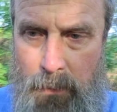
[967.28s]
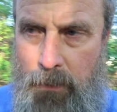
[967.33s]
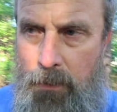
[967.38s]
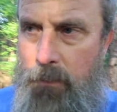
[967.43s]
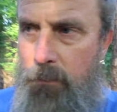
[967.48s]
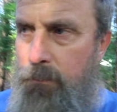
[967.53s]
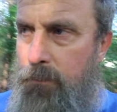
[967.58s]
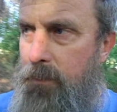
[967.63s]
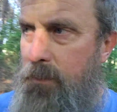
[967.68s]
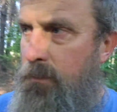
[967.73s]

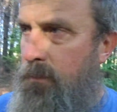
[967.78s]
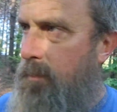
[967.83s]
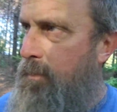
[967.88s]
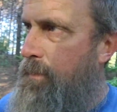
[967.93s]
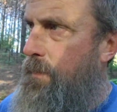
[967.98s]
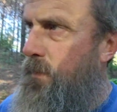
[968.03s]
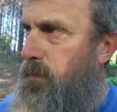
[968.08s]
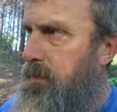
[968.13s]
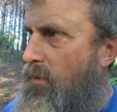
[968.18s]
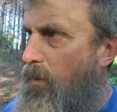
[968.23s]
and
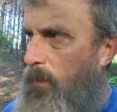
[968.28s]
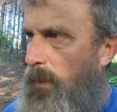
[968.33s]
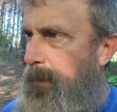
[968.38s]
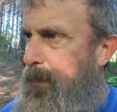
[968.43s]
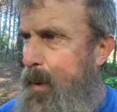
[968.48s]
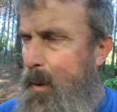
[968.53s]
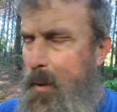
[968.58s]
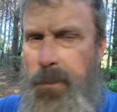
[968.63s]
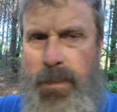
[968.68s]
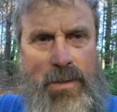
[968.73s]
it's going to be
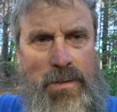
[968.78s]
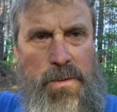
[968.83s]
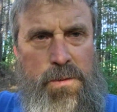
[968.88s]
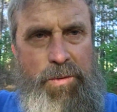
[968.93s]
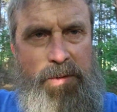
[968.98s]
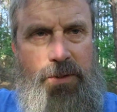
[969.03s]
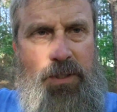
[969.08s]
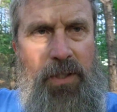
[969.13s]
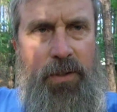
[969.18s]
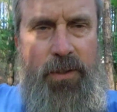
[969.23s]
part of this little
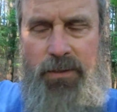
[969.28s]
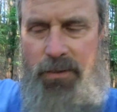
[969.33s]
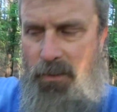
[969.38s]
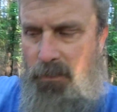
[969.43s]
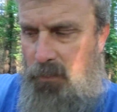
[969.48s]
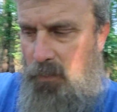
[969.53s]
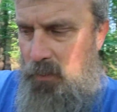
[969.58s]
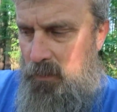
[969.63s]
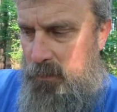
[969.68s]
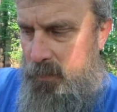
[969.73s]
series I'm
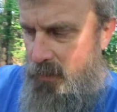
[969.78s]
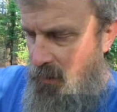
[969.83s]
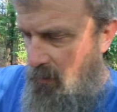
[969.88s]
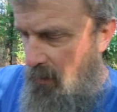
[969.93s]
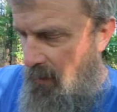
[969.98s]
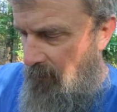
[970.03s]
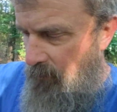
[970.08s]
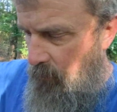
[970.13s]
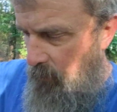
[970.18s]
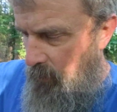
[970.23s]
doing,
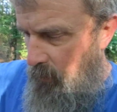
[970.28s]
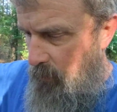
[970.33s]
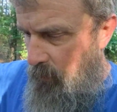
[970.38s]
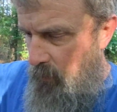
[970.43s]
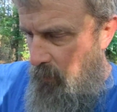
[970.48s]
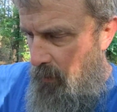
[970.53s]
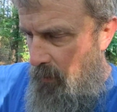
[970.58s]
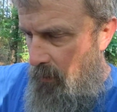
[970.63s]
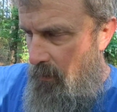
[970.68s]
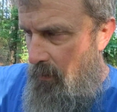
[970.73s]
Bushcraft
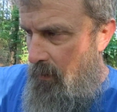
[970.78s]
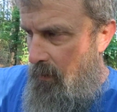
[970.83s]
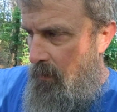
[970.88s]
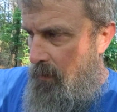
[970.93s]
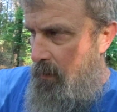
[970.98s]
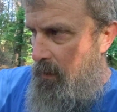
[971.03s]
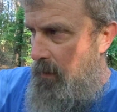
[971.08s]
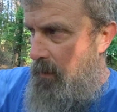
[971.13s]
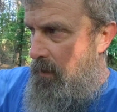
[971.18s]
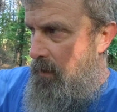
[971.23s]
101.
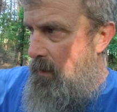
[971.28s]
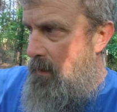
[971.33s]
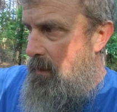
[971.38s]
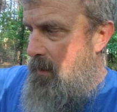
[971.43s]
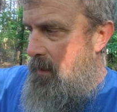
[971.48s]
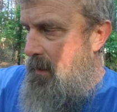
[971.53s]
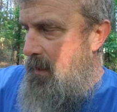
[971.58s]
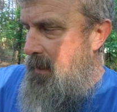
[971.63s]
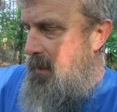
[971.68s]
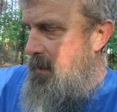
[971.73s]

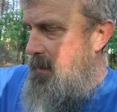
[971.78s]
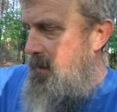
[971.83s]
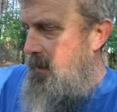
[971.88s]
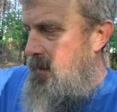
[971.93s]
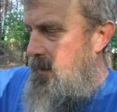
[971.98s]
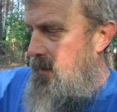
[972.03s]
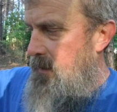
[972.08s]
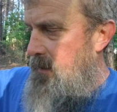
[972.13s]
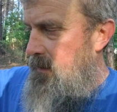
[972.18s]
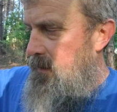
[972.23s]

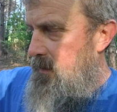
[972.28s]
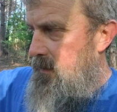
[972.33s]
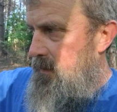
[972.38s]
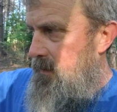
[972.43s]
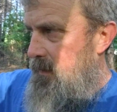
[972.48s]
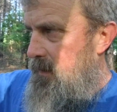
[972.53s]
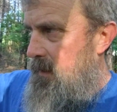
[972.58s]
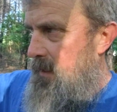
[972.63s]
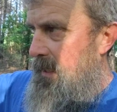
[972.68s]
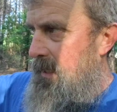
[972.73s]
And
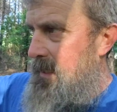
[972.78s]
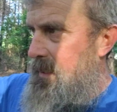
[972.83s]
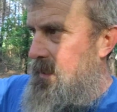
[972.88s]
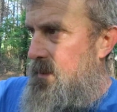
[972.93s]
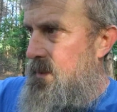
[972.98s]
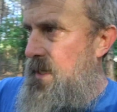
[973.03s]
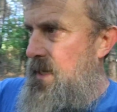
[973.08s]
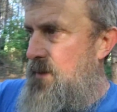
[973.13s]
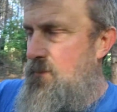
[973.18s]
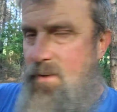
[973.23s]
I didn't
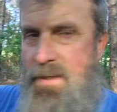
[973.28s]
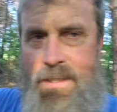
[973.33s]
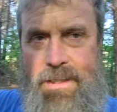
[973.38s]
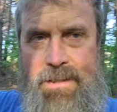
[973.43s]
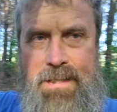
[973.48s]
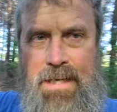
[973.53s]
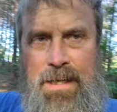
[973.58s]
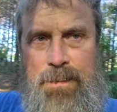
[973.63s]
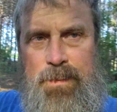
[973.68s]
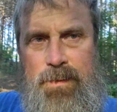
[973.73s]
have any
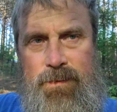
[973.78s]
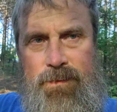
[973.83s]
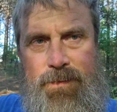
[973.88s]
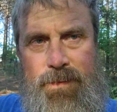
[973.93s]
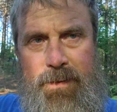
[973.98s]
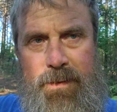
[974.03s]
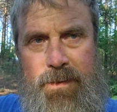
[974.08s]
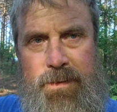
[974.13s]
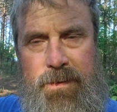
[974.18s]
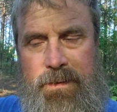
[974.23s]
type of
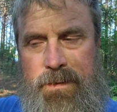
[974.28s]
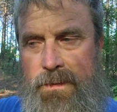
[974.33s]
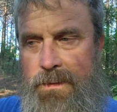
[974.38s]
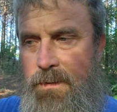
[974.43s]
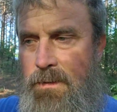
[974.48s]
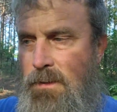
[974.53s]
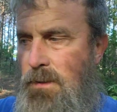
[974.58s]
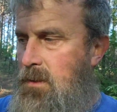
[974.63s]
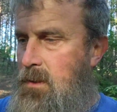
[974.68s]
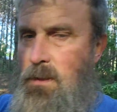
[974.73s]

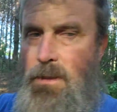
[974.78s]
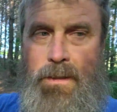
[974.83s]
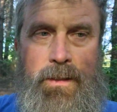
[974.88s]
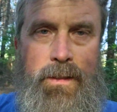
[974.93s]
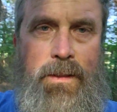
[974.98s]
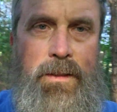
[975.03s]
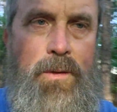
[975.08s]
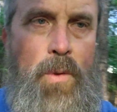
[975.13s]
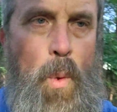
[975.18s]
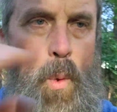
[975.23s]

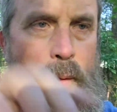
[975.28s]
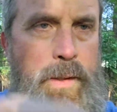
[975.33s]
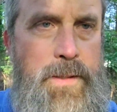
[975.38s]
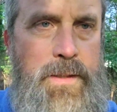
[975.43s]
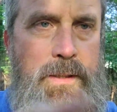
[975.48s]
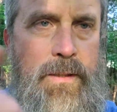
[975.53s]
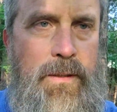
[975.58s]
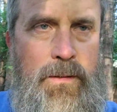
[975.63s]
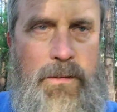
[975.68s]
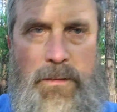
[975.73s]

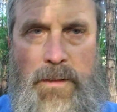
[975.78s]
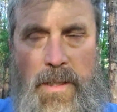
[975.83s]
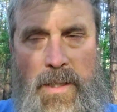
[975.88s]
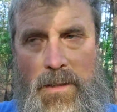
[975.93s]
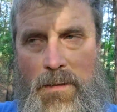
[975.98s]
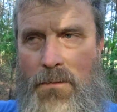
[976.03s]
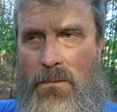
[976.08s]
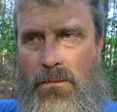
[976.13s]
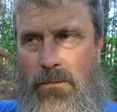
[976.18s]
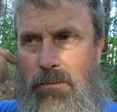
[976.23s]
cordage, like
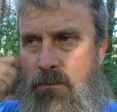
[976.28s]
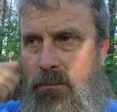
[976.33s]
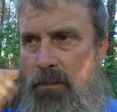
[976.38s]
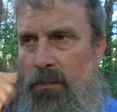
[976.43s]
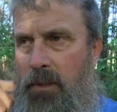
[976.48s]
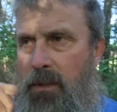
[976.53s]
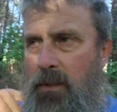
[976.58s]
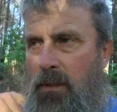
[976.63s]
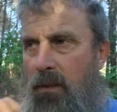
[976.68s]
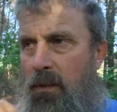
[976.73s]

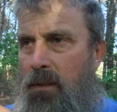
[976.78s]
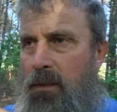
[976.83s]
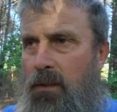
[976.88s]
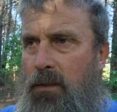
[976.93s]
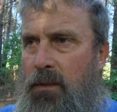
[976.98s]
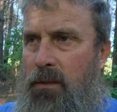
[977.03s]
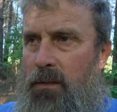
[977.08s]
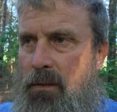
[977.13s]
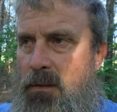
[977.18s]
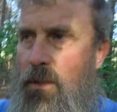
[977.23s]

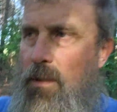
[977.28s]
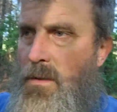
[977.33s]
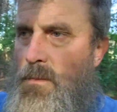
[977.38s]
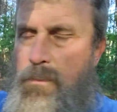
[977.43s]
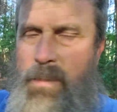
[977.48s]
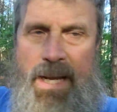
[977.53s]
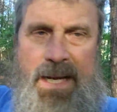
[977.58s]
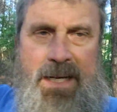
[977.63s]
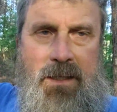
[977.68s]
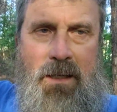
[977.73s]

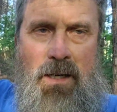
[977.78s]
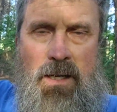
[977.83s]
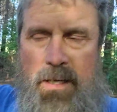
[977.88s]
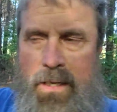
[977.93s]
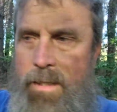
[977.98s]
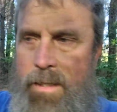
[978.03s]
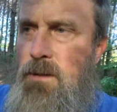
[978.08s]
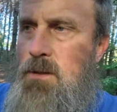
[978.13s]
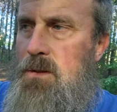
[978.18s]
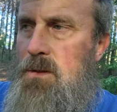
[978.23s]
bank
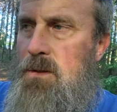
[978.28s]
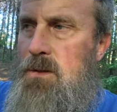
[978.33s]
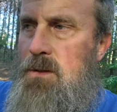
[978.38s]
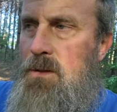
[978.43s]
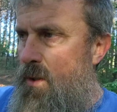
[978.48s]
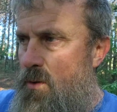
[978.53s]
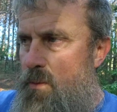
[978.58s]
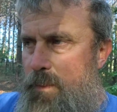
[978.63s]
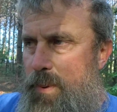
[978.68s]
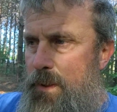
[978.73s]
line,
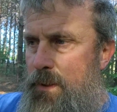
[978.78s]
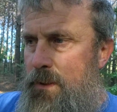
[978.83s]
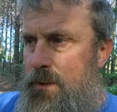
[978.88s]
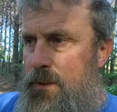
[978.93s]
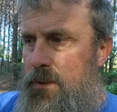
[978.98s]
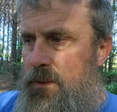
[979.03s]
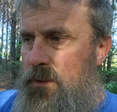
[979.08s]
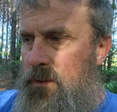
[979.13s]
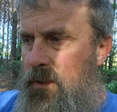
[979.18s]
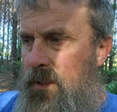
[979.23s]
rope,
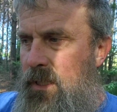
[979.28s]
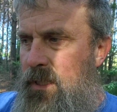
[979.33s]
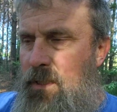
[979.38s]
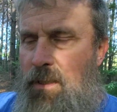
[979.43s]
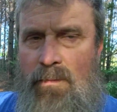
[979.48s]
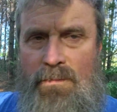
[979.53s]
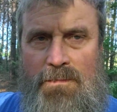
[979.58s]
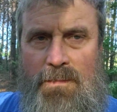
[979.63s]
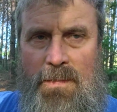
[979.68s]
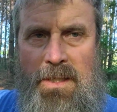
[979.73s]

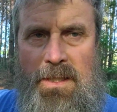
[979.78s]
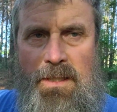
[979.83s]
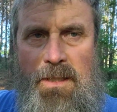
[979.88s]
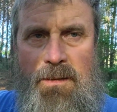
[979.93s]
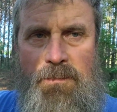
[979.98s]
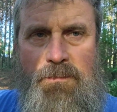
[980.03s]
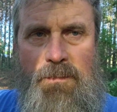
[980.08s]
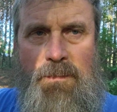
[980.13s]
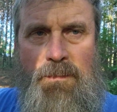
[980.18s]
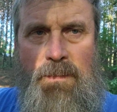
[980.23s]
any
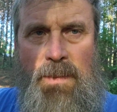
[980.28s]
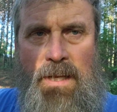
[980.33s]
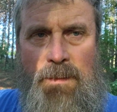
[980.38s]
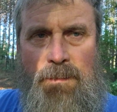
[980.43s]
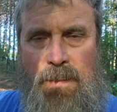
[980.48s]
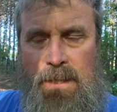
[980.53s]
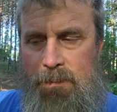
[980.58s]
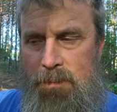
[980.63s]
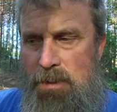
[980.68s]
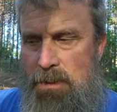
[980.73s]

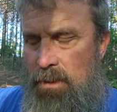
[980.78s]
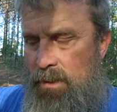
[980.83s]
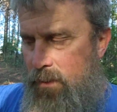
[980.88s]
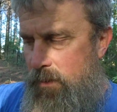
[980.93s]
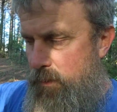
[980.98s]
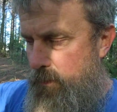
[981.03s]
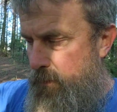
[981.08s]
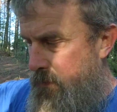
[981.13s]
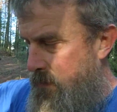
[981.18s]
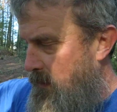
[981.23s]
man-made material.